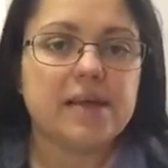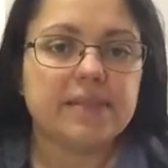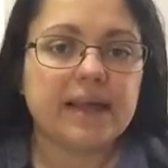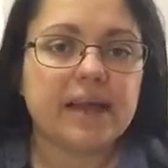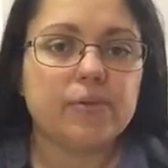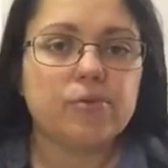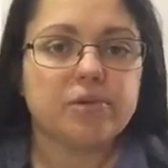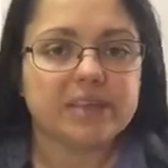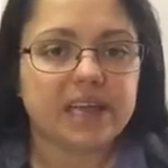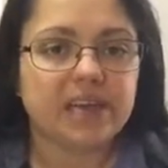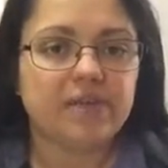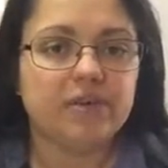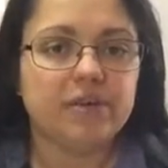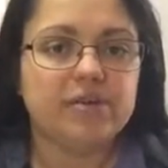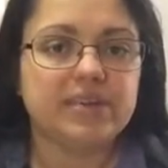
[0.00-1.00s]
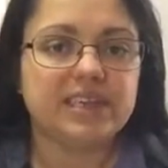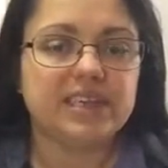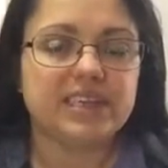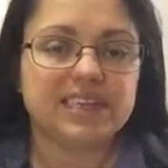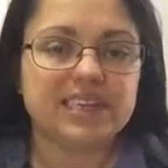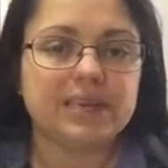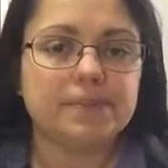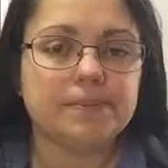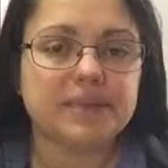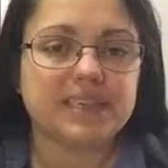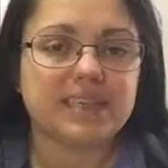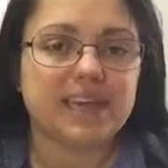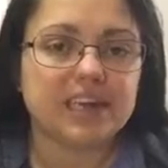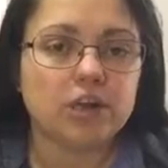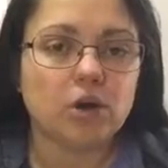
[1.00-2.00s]
That will save you
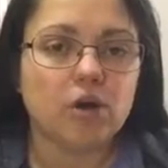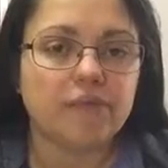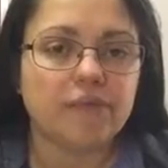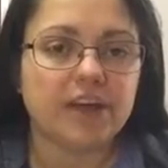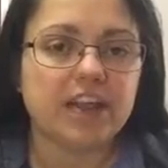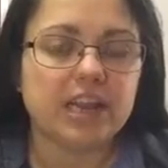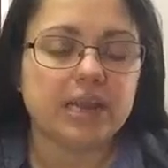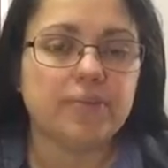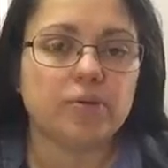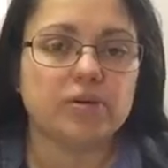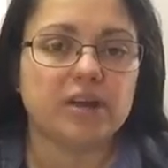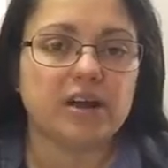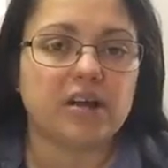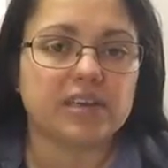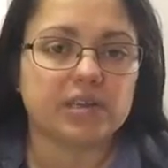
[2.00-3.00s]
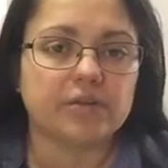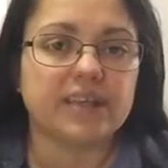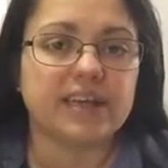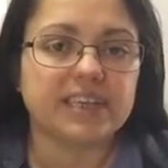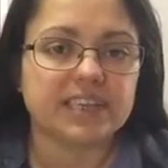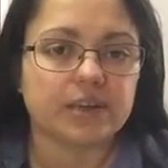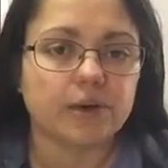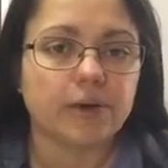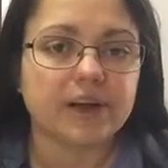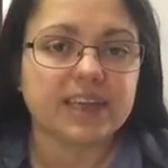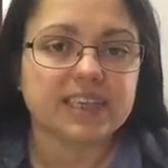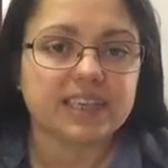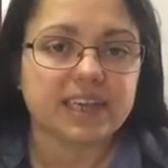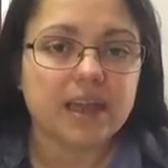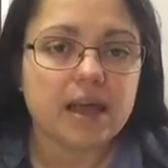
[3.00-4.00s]
60% off any product on their
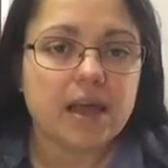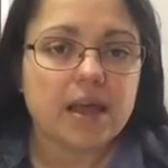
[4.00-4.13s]
site.